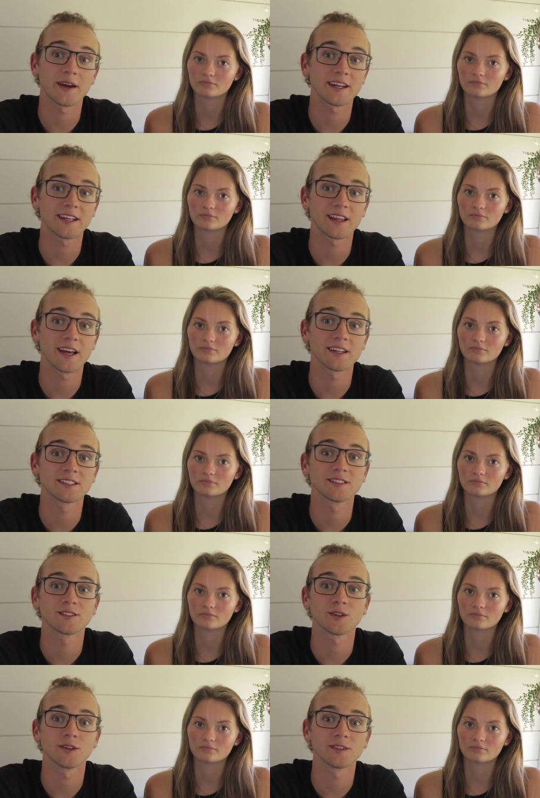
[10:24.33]
Speaker 1: might need
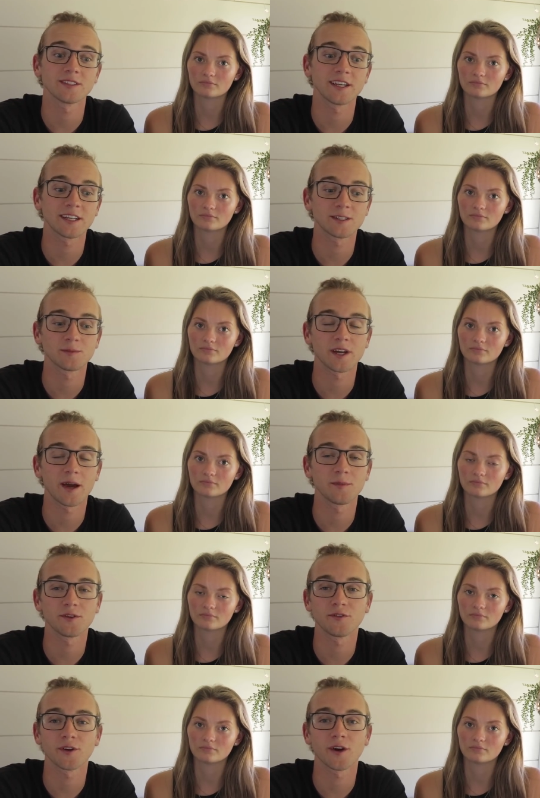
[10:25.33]
less. So take some
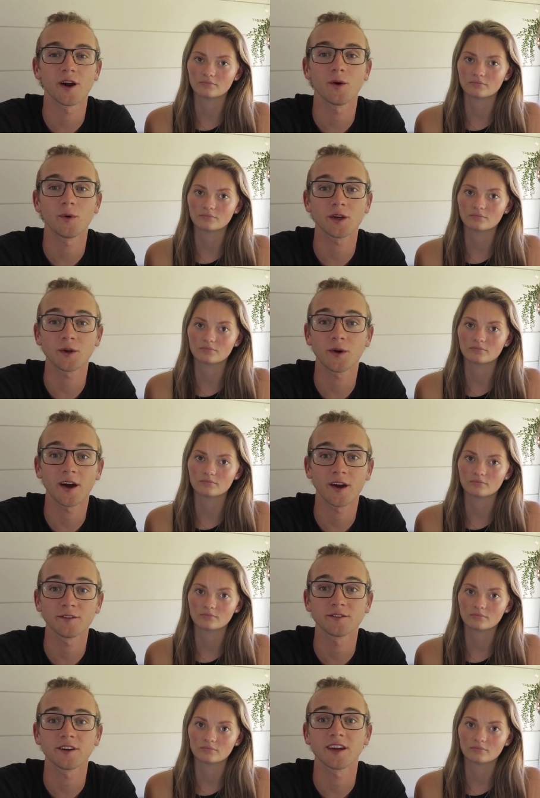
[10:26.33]
time to figure out what you
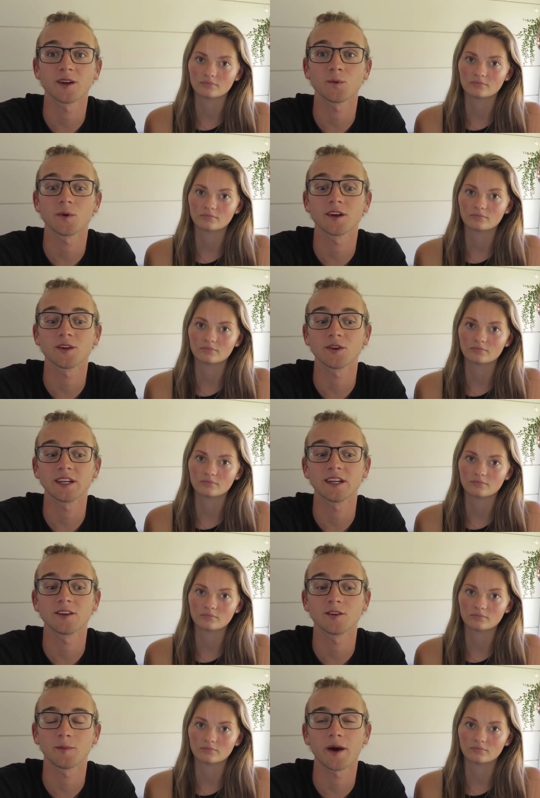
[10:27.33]
have and what you
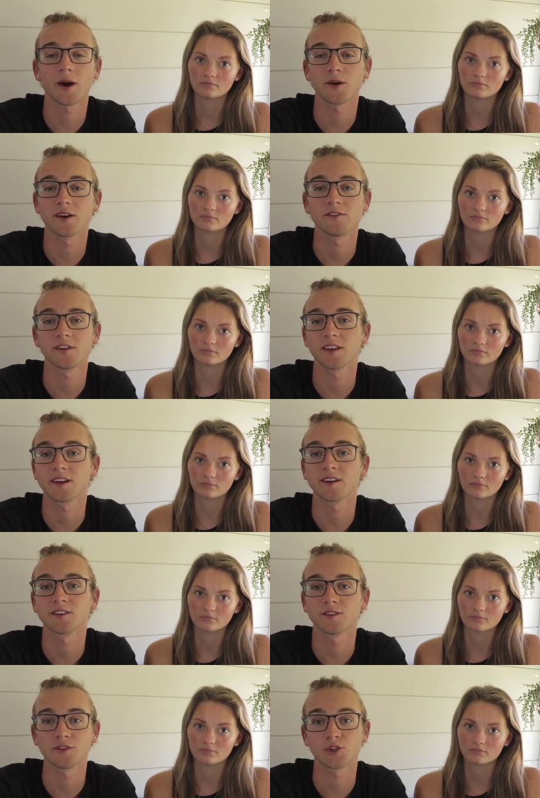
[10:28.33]
need to power
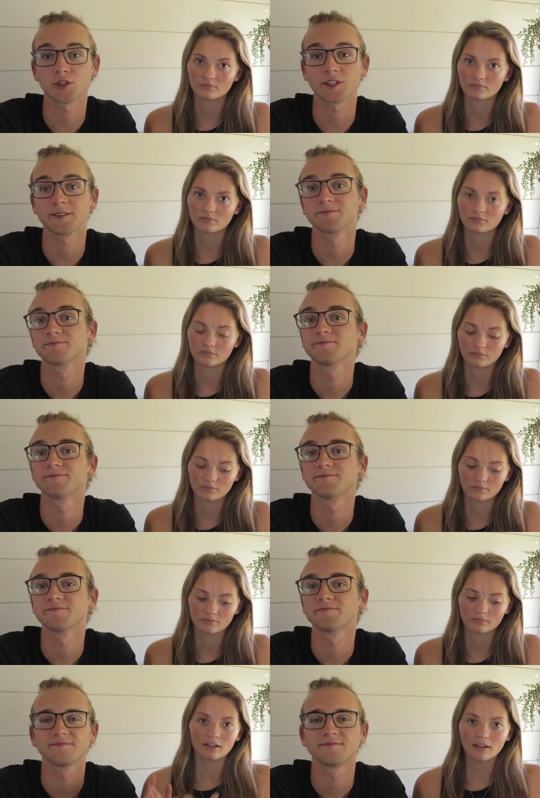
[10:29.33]
everything sufficiently.
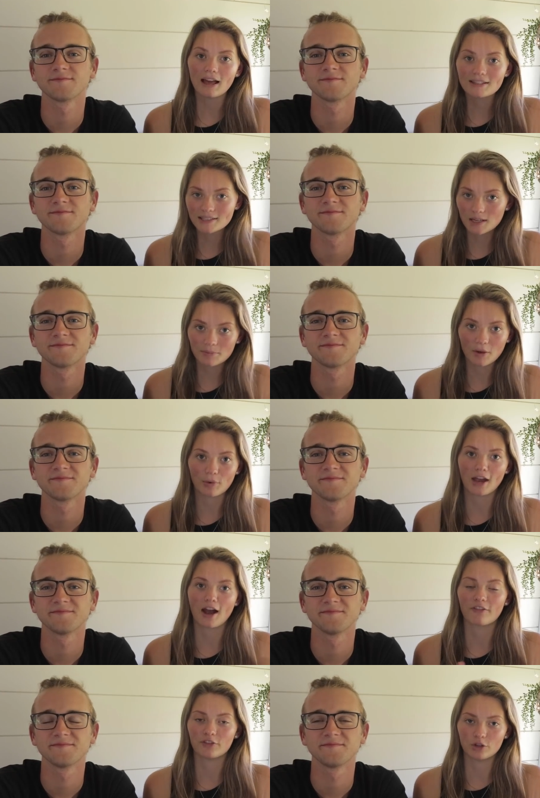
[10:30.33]
Speaker 2: The last tip that we
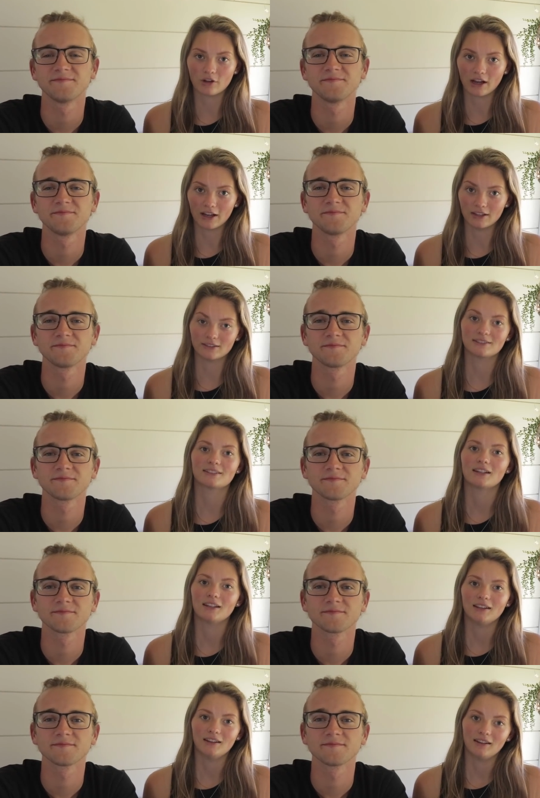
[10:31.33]
have for you guys
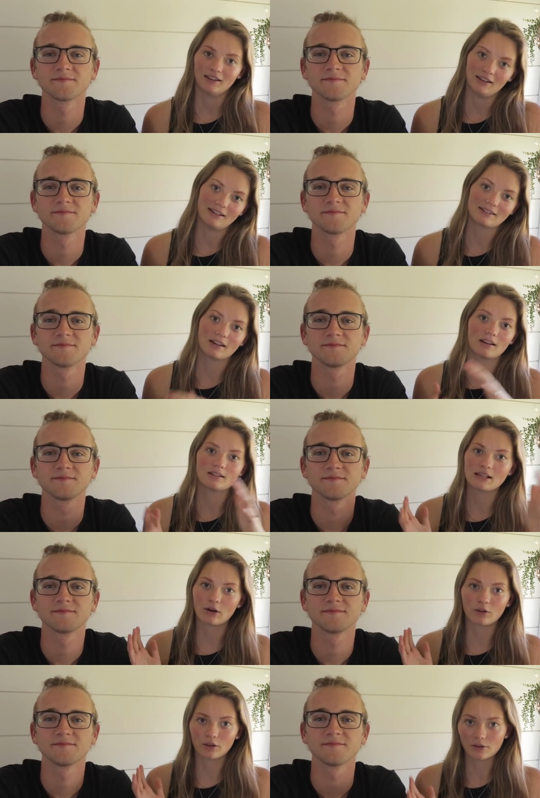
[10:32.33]
is gonna
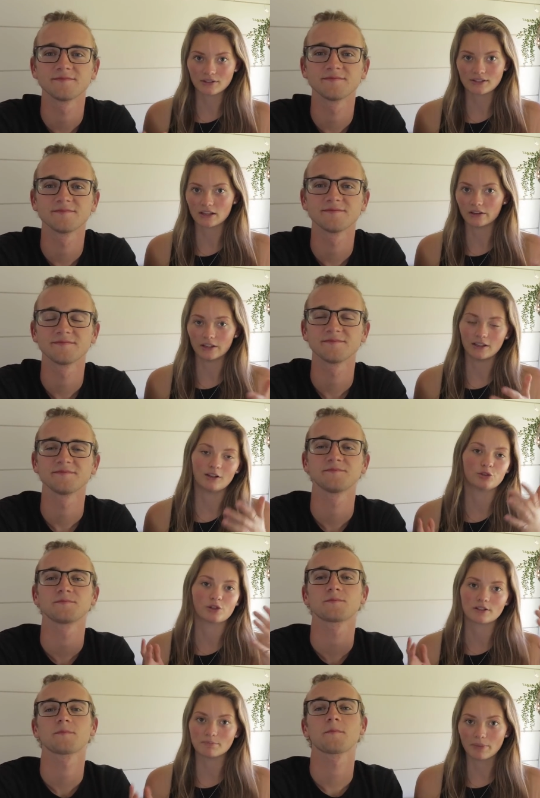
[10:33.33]
sound a little silly,
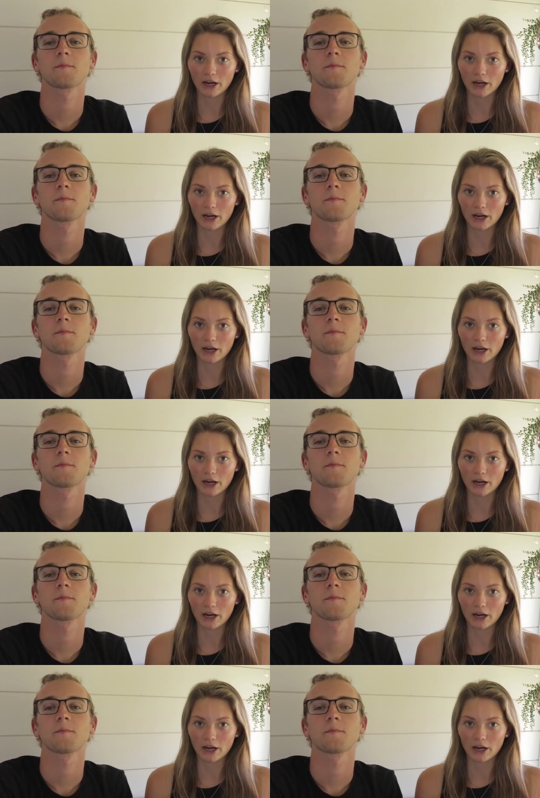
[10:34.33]
just